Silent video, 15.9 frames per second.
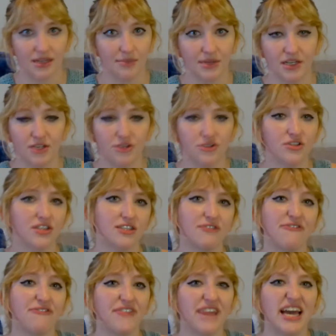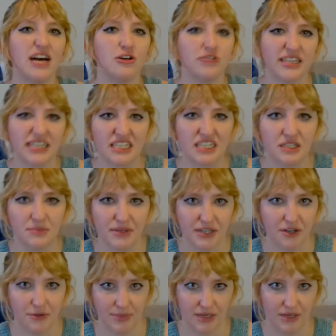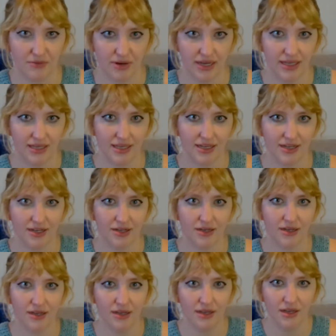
I'm going to use this failed experiment right here